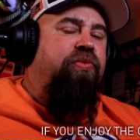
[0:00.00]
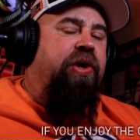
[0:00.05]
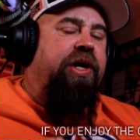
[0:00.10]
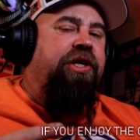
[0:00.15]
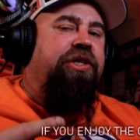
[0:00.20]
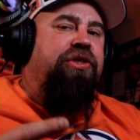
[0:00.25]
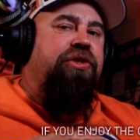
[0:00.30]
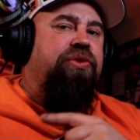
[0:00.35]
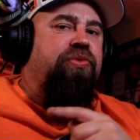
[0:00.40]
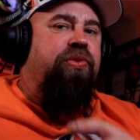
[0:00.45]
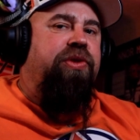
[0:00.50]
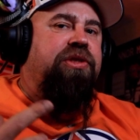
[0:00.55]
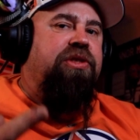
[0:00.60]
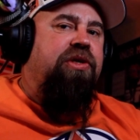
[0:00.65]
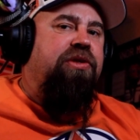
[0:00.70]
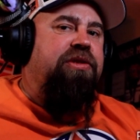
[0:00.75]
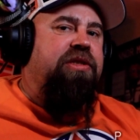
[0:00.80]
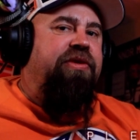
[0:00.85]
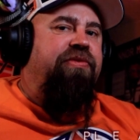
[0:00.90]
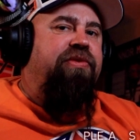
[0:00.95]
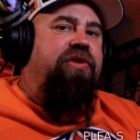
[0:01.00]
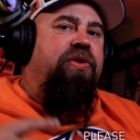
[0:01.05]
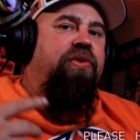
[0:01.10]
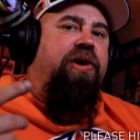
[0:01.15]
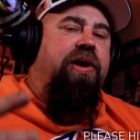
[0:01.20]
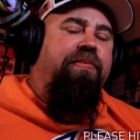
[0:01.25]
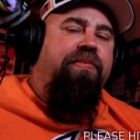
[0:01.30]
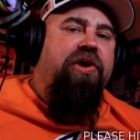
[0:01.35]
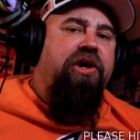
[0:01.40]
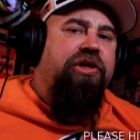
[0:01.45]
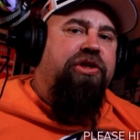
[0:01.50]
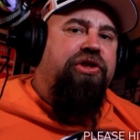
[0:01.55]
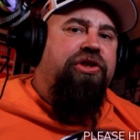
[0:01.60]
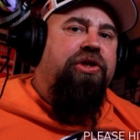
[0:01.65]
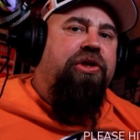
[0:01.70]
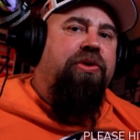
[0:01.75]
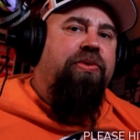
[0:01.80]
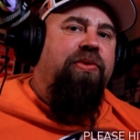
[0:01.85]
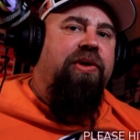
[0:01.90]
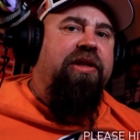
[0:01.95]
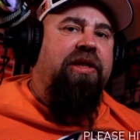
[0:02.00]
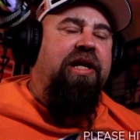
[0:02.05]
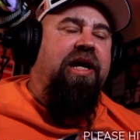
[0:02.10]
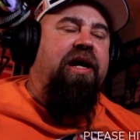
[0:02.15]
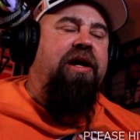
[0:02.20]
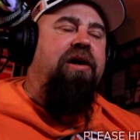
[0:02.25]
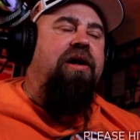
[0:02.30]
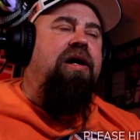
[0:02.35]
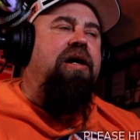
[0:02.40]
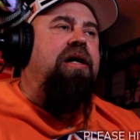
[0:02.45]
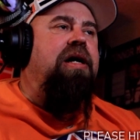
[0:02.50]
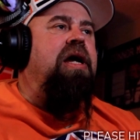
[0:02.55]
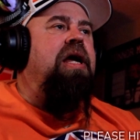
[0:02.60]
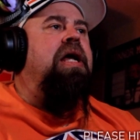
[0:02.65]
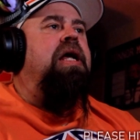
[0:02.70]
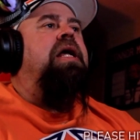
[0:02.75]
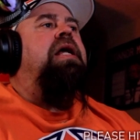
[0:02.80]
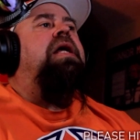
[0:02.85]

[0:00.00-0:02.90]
Rangers results, even though I'm not sure what they are.